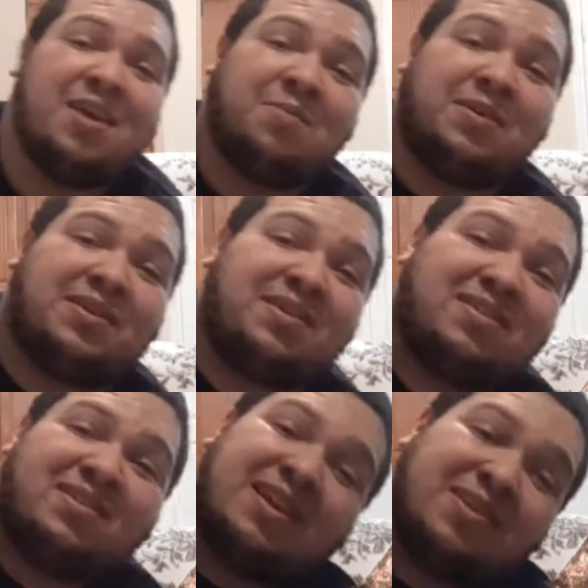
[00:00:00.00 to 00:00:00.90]
But
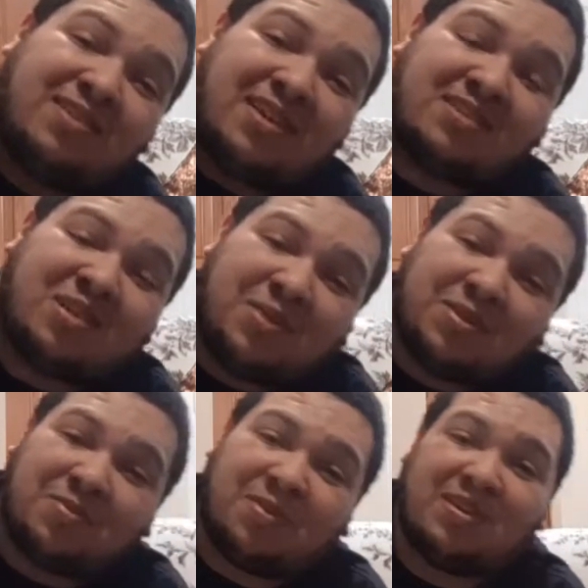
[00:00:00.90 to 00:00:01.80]
thank you guys so much
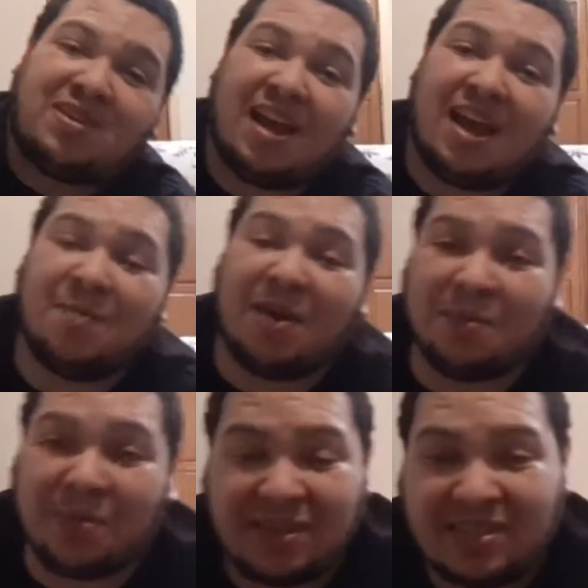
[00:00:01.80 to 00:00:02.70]
for your time. I
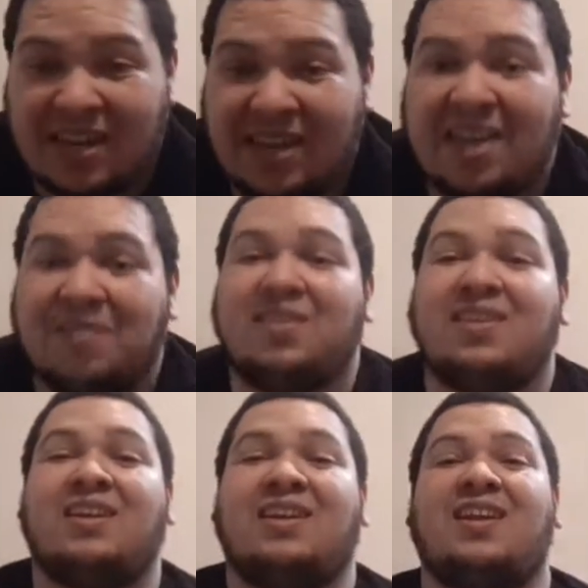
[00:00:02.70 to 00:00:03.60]
appreciate
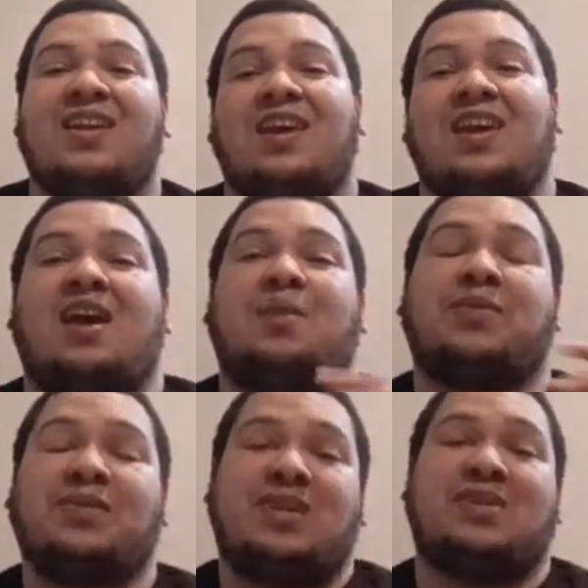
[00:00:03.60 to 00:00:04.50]
everything. I
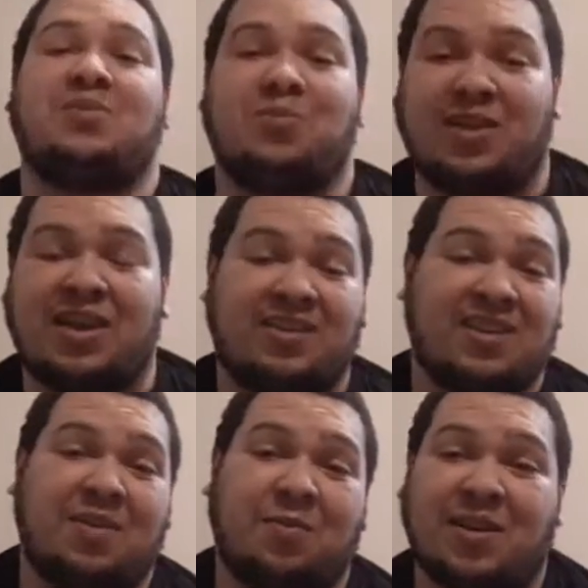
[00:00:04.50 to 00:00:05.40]
appreciate you taking
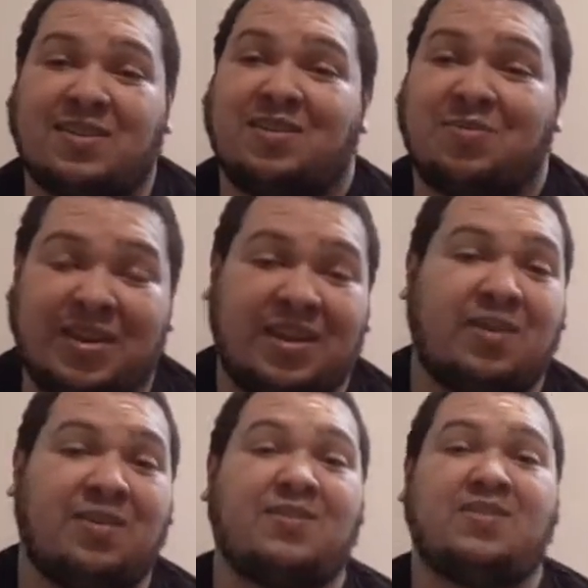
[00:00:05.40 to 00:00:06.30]
time to watch these
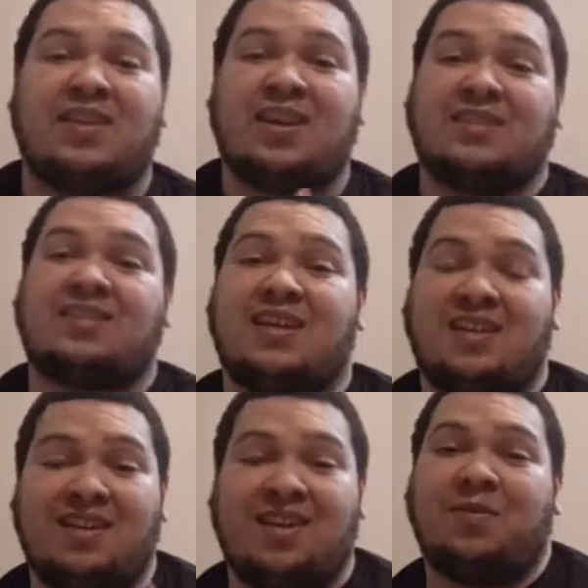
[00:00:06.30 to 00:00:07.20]
videos. Like I said,
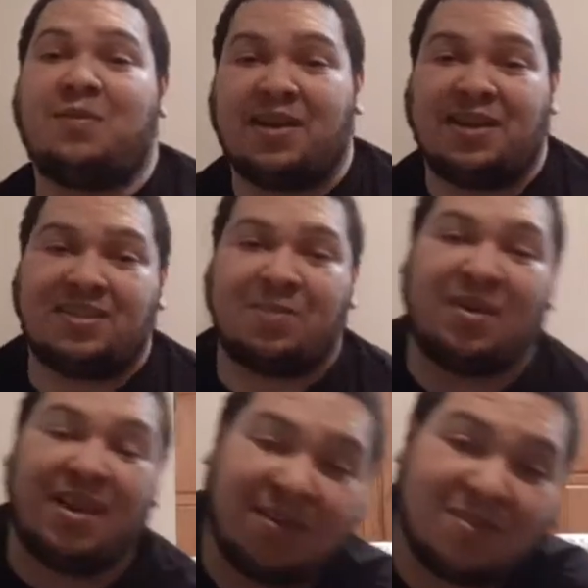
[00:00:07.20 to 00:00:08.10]
the giveaways, I'm
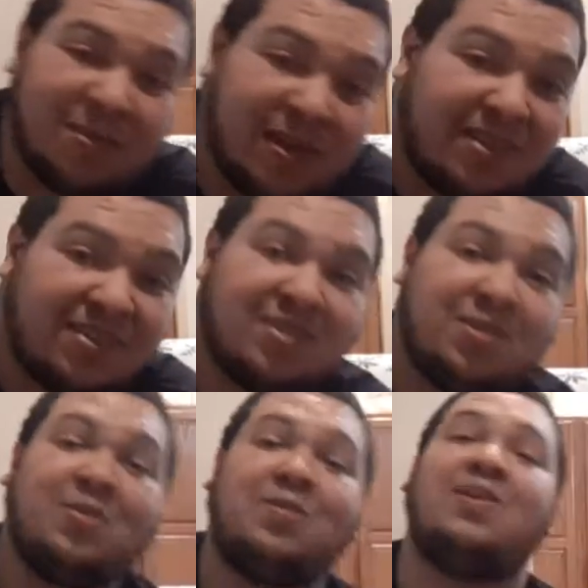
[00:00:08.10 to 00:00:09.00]
going to announce winners
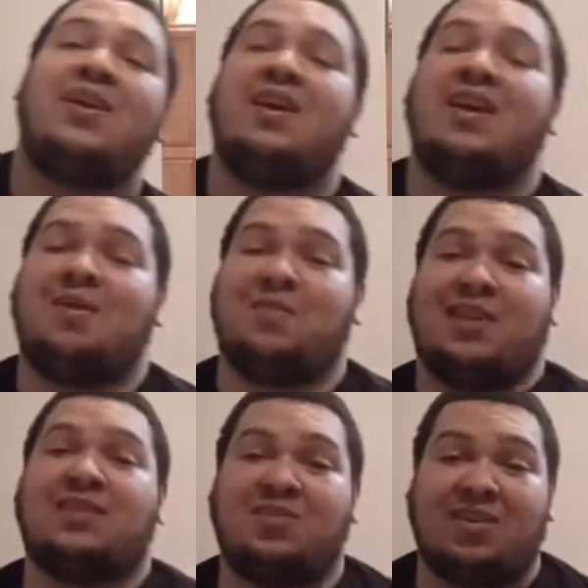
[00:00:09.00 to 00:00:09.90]
soon. I'm going
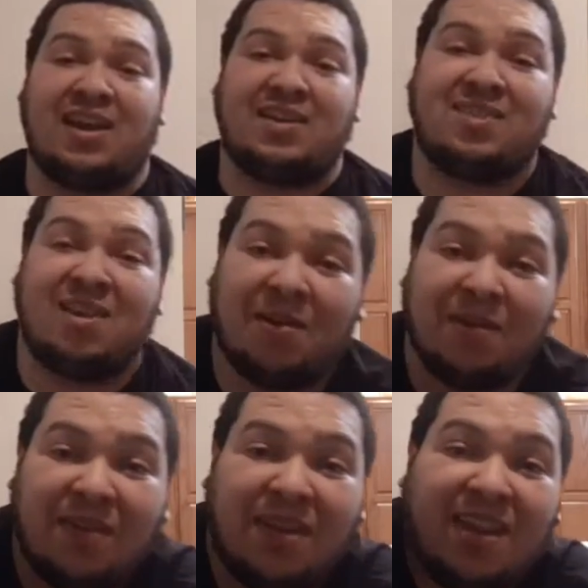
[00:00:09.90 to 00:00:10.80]
to let you guys
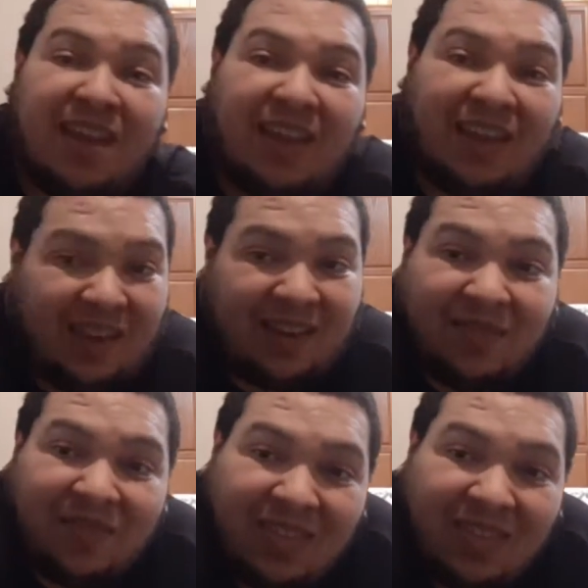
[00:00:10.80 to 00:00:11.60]
know. And